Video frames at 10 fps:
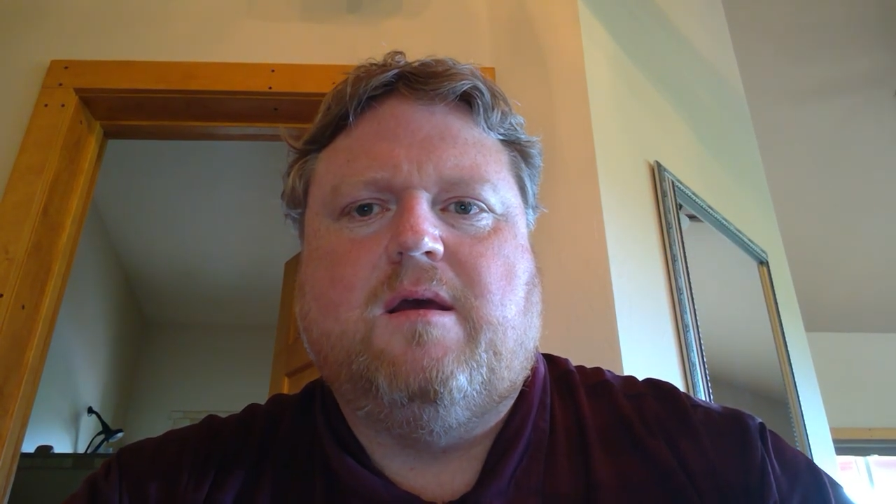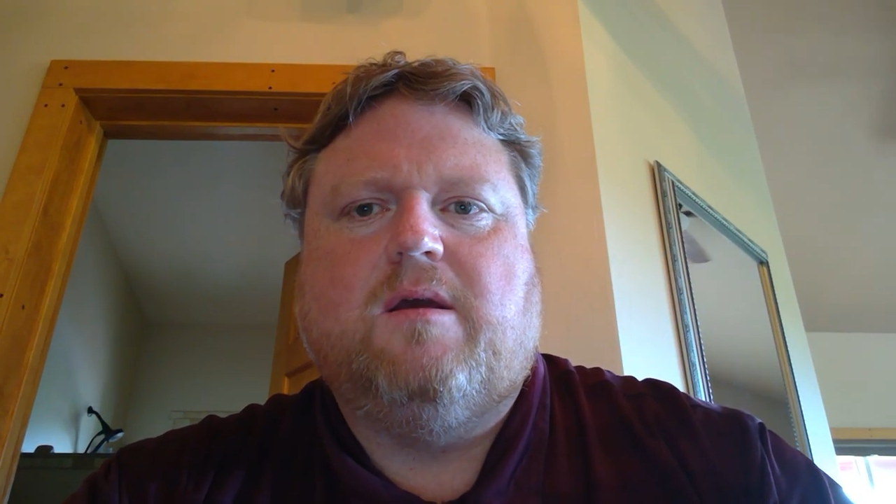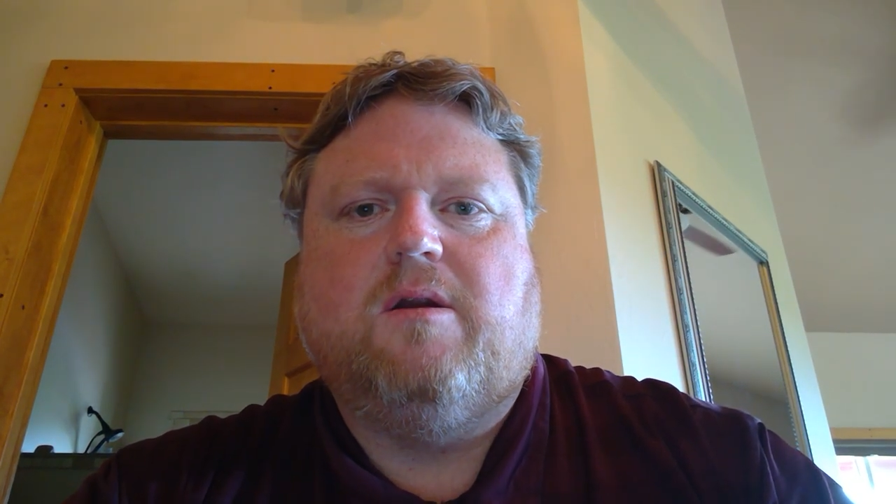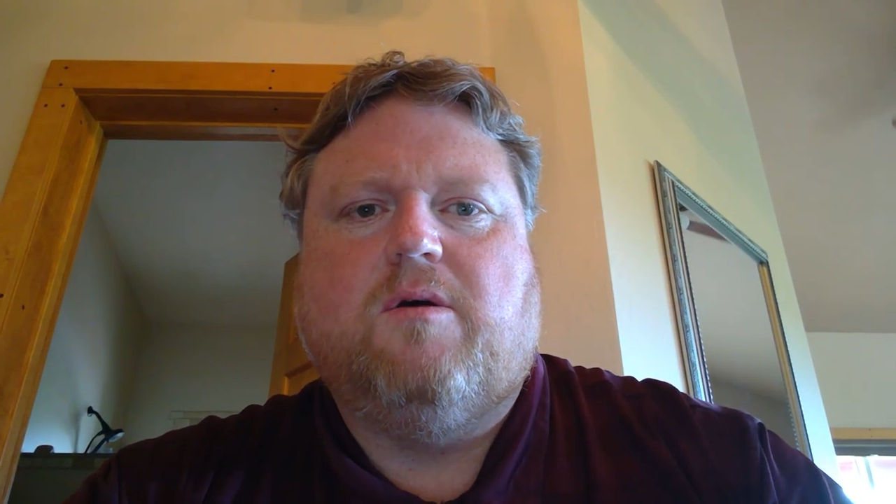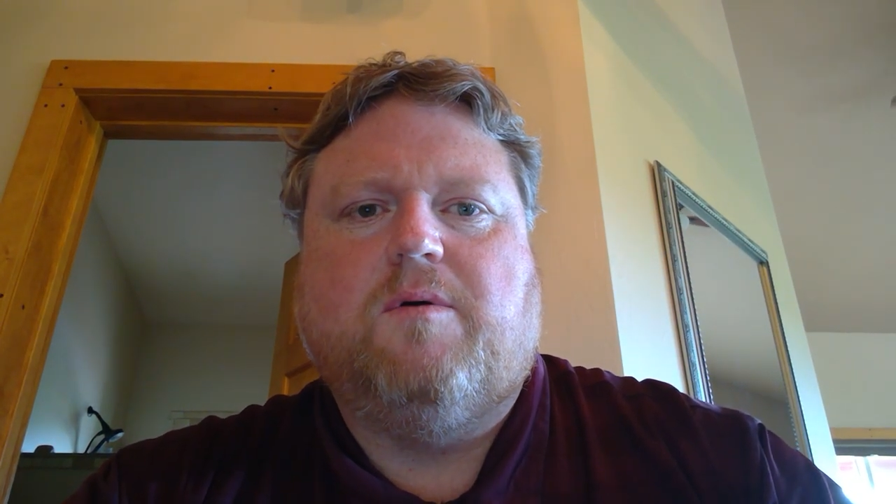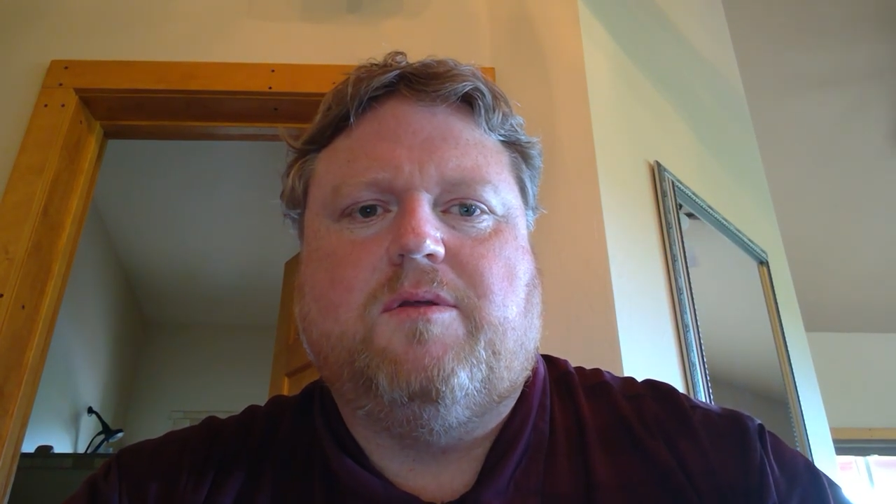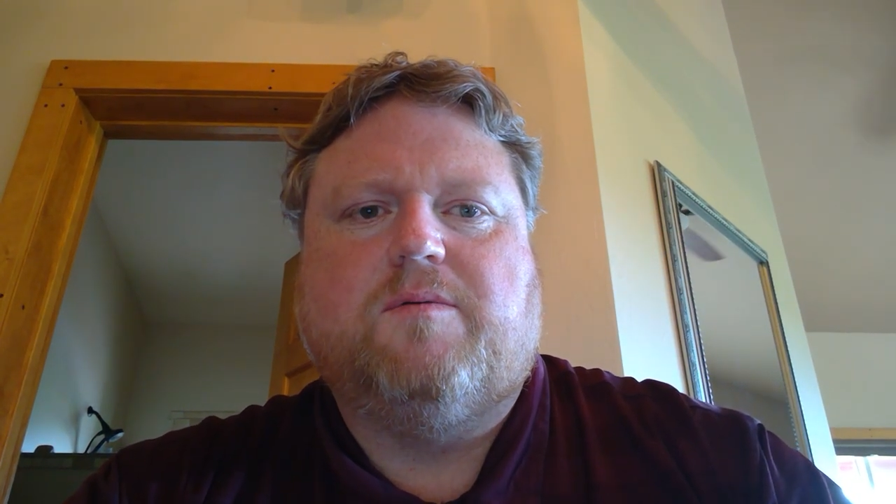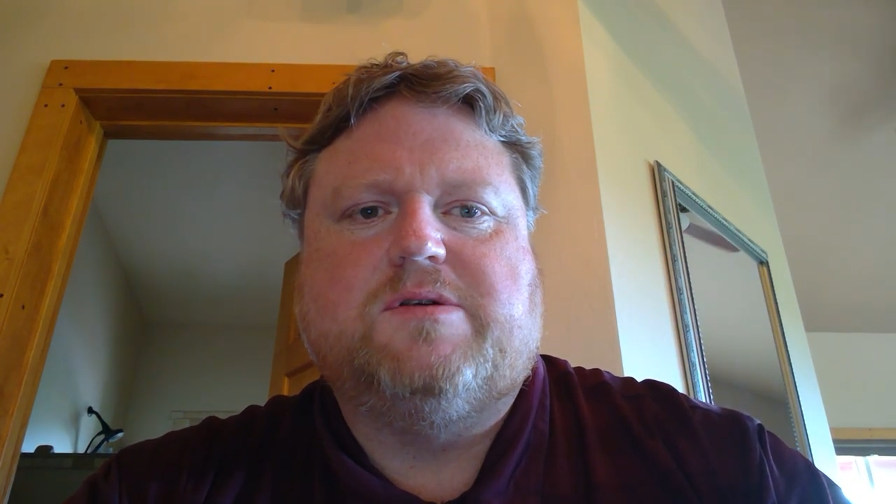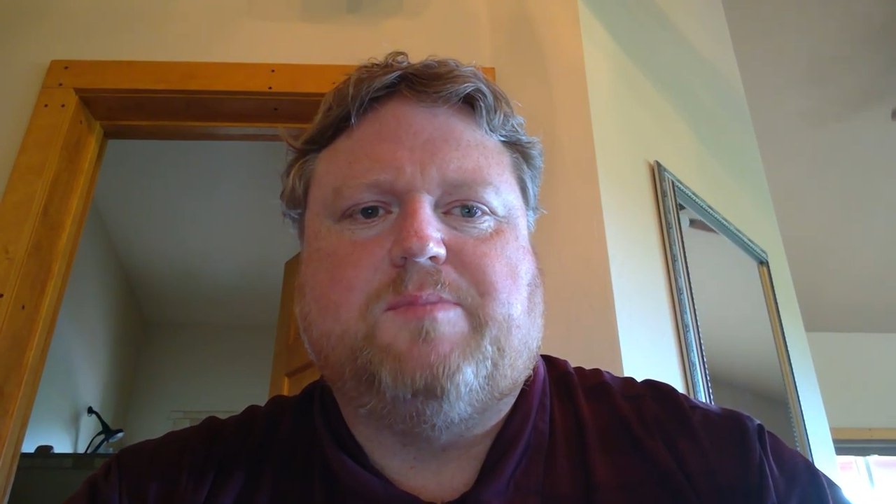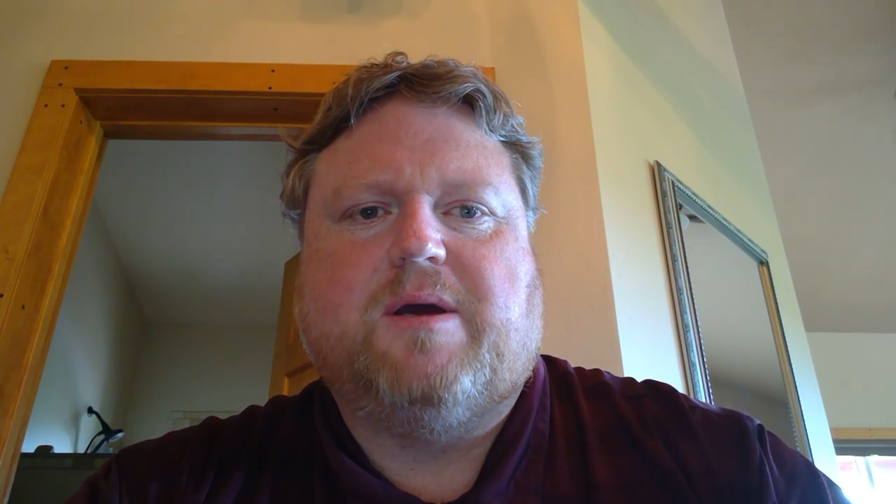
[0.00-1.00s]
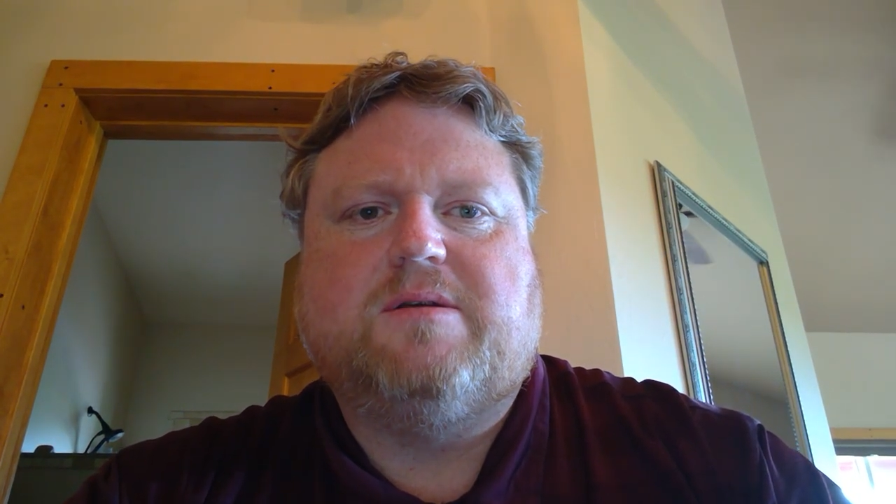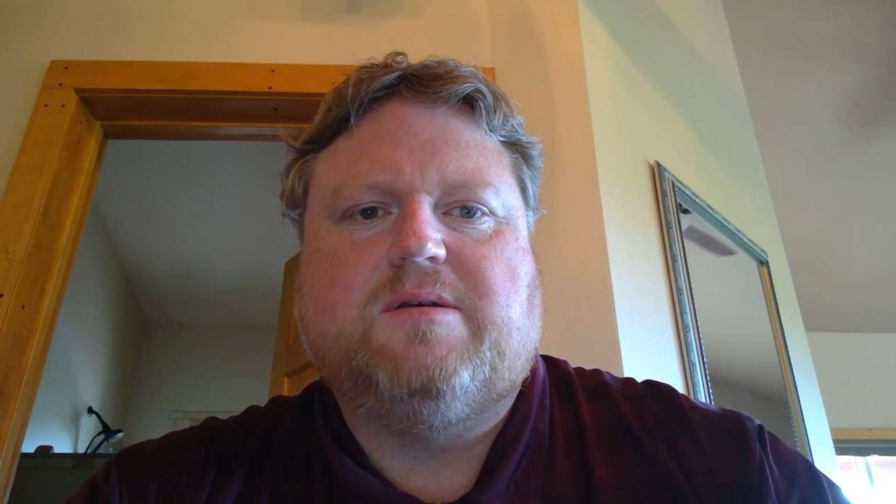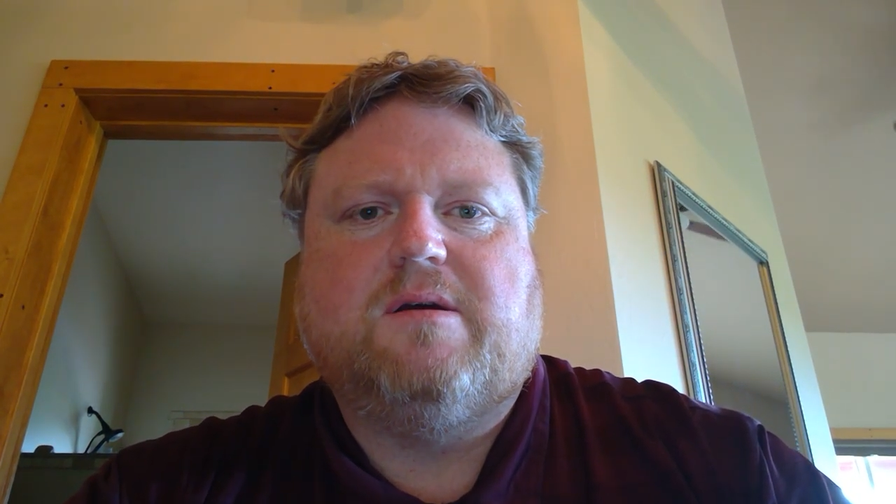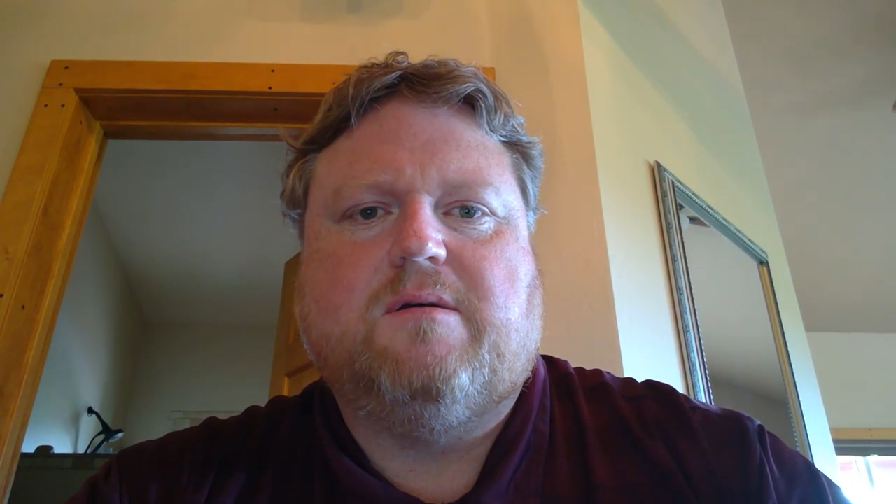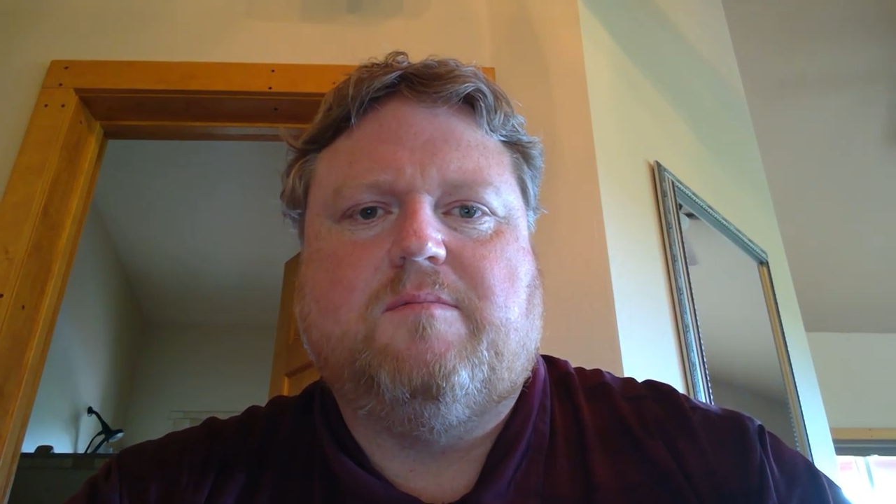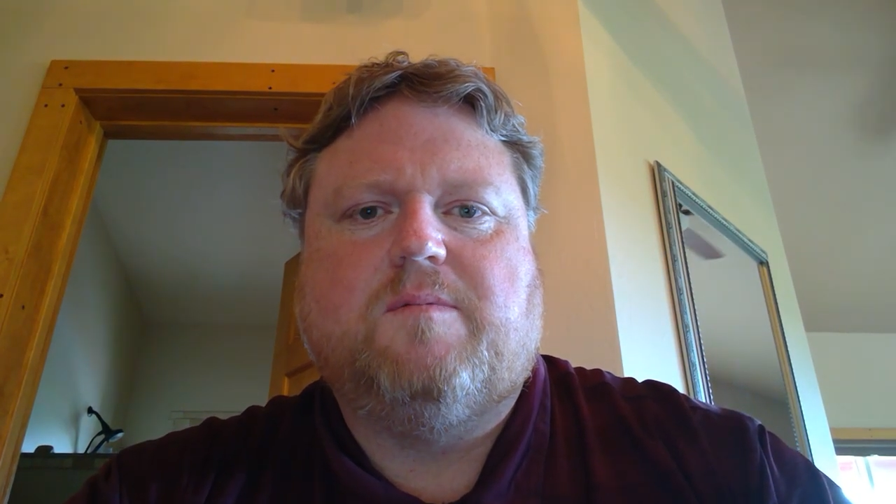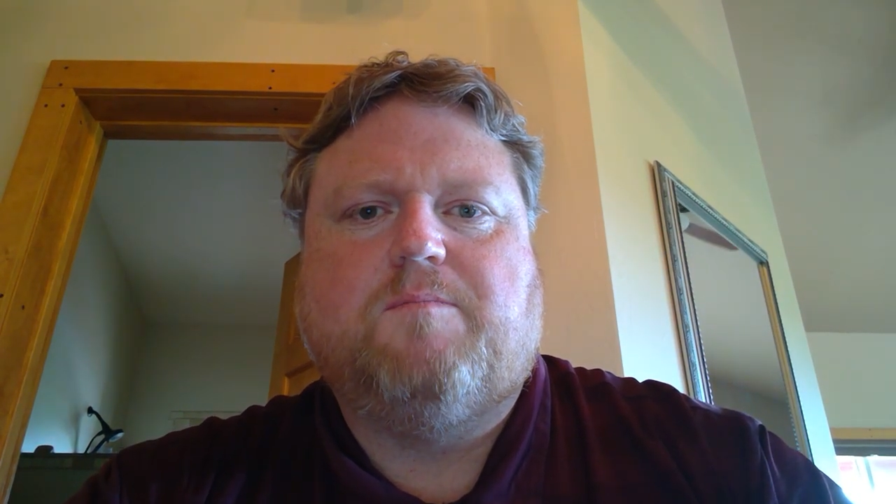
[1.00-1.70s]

with respect to